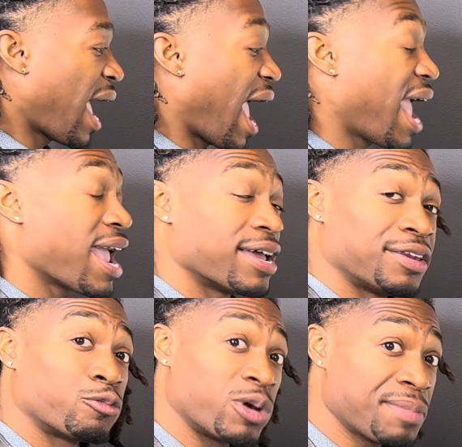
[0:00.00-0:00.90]
and
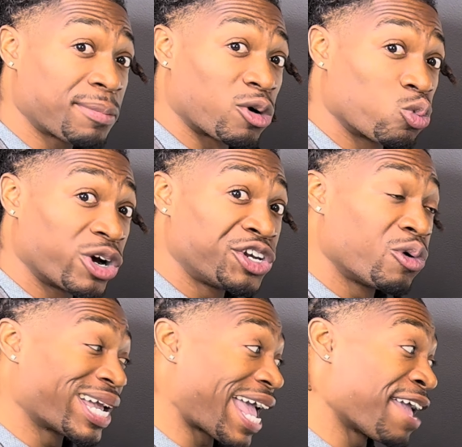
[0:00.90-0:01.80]
remember we're
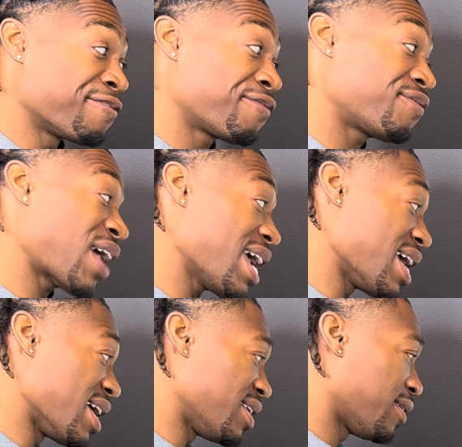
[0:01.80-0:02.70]
doing a fade.
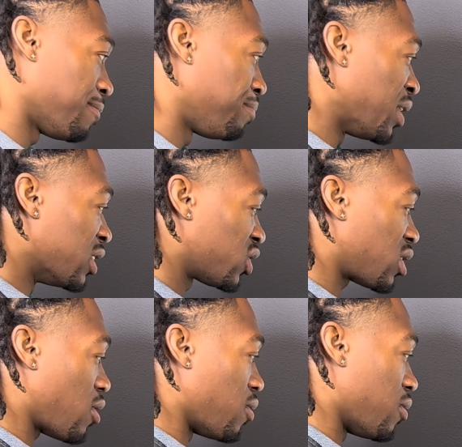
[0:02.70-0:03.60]

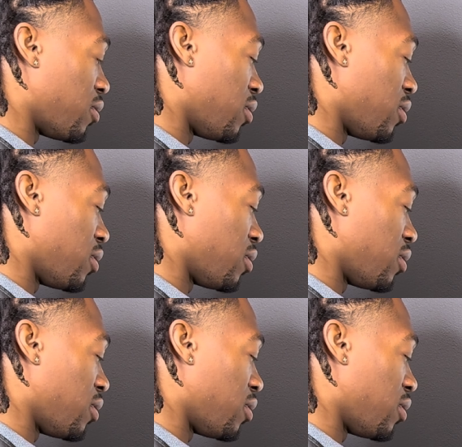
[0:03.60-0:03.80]
So